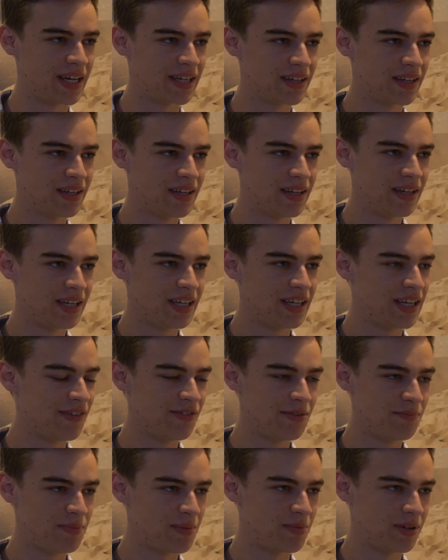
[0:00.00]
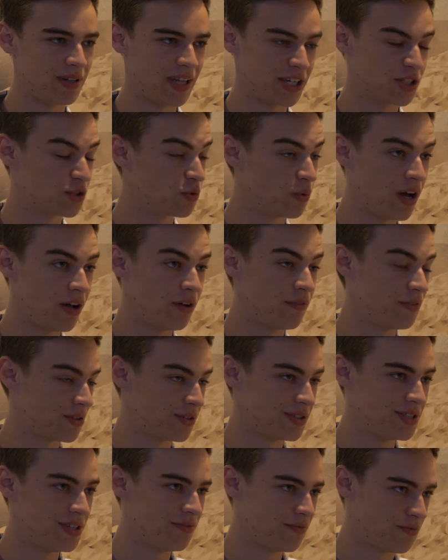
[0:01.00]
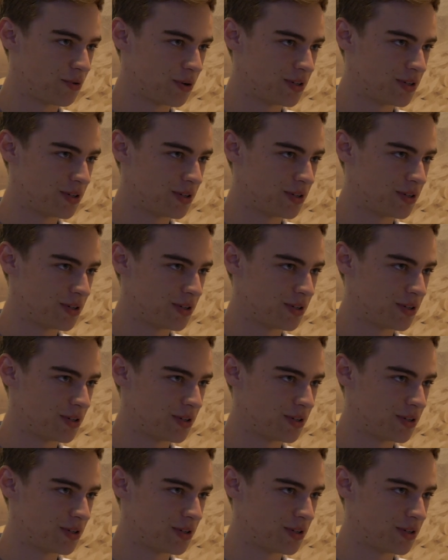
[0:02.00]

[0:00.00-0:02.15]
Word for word: like even people like 12 13